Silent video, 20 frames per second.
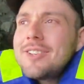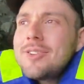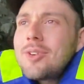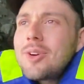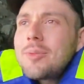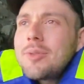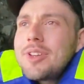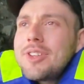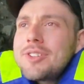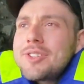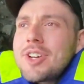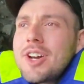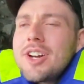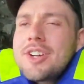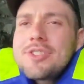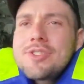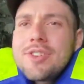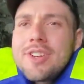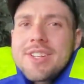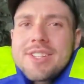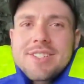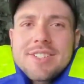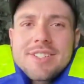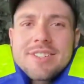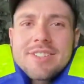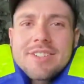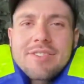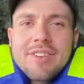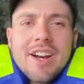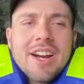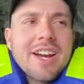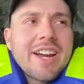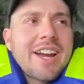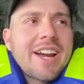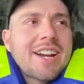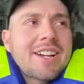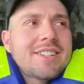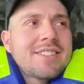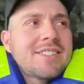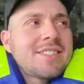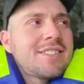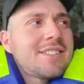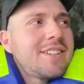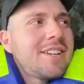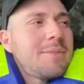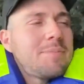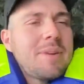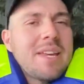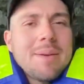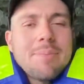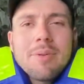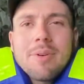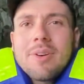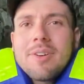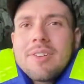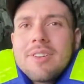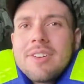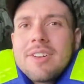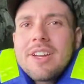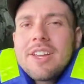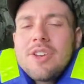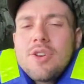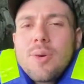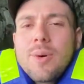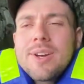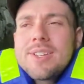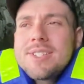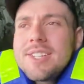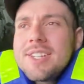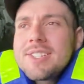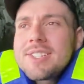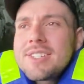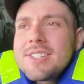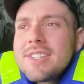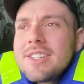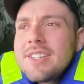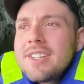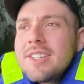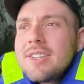Normally there's hundreds of kayaks and people and noises,